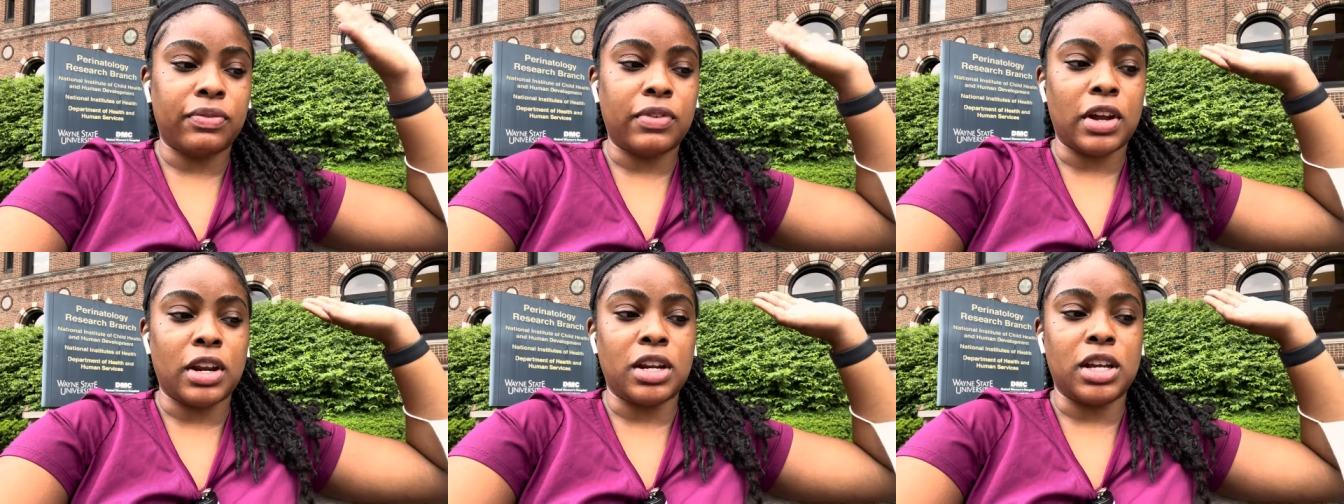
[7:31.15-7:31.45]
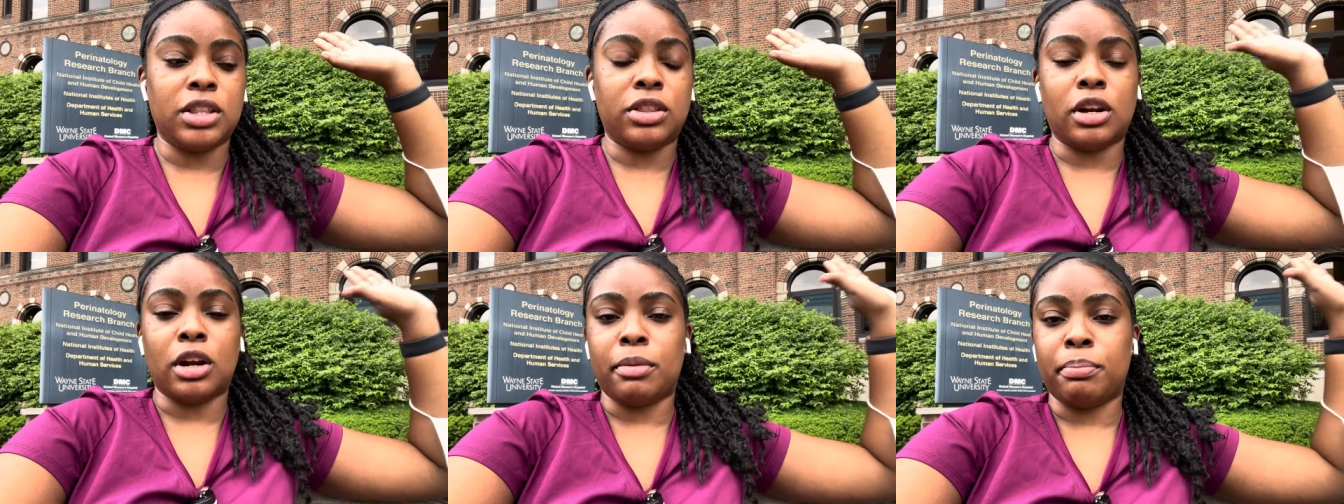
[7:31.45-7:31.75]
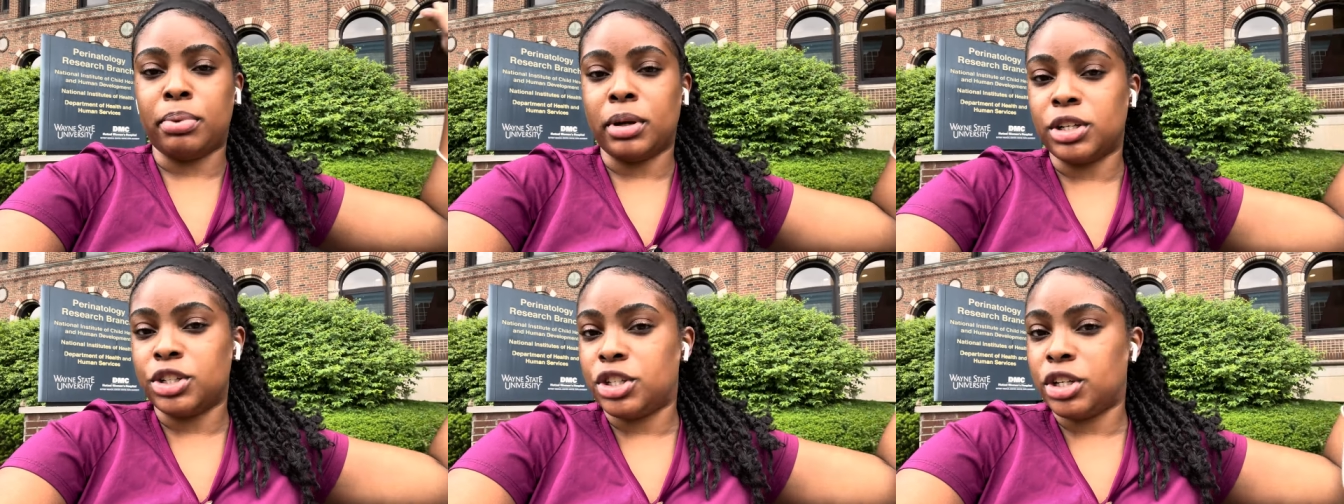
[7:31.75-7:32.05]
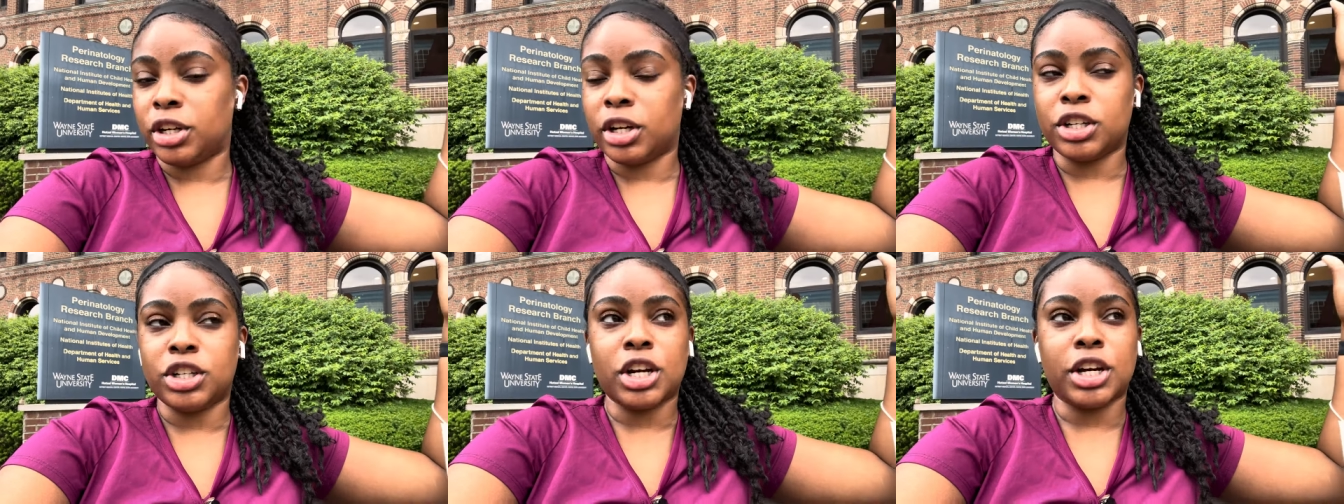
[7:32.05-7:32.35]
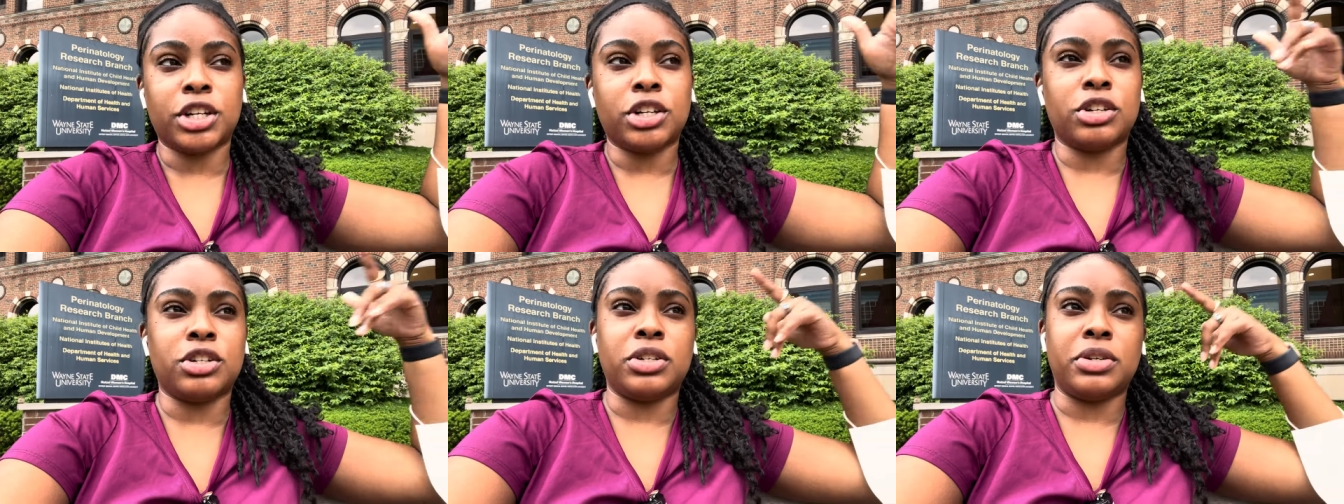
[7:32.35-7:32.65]
If they need their blood sugar
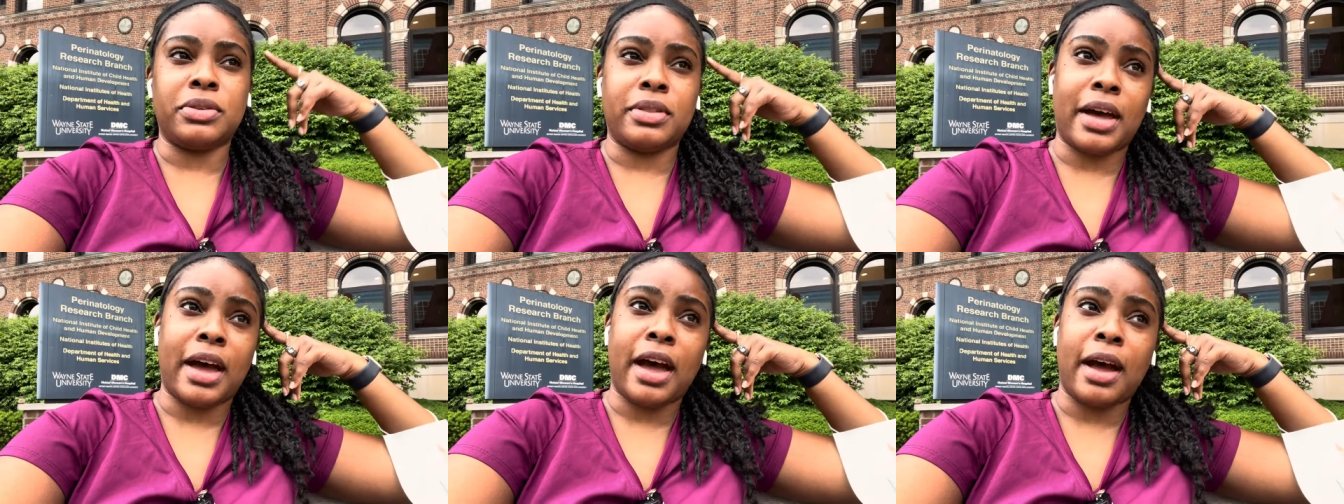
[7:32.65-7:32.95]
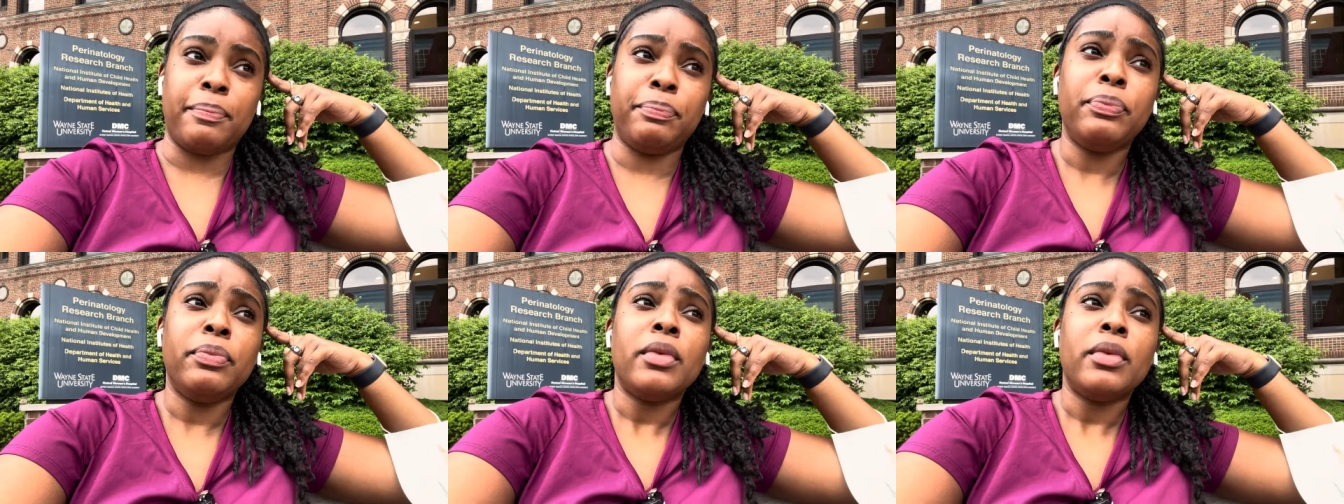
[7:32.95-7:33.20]
checked, you'll do that.